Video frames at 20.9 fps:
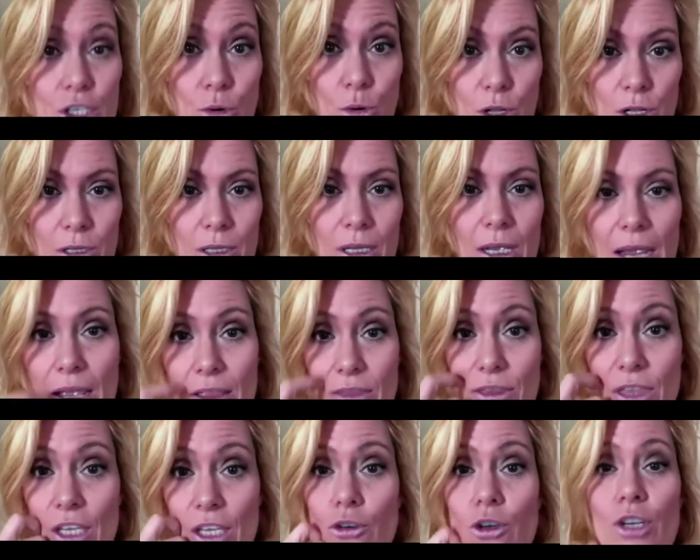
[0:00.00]
that you can
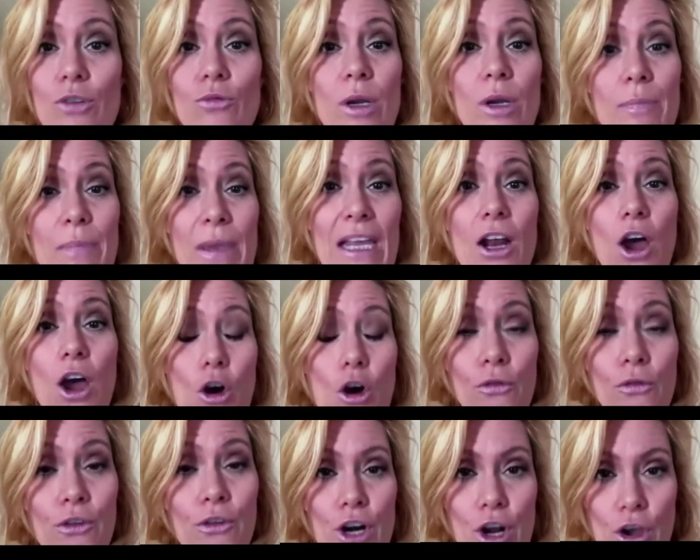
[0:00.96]
repeat over and over
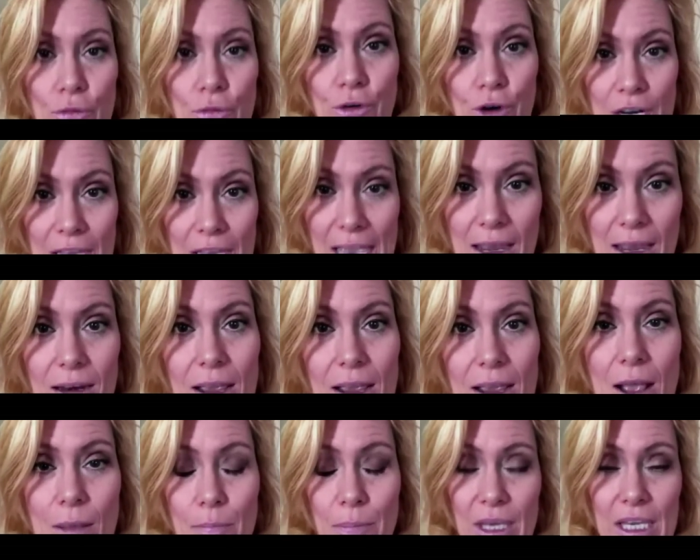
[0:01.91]
again. Because
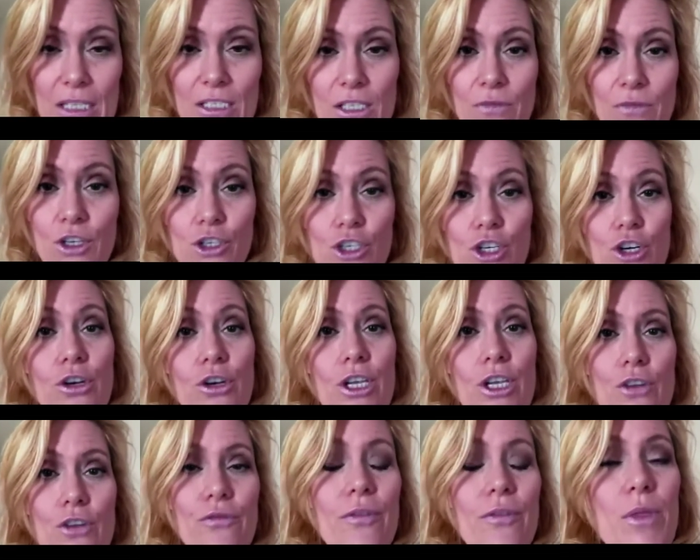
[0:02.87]
if they're shooting you from the
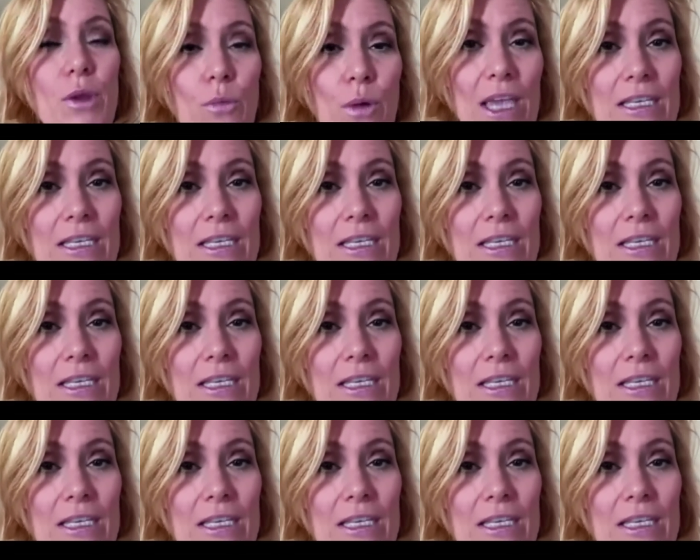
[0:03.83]
waist up,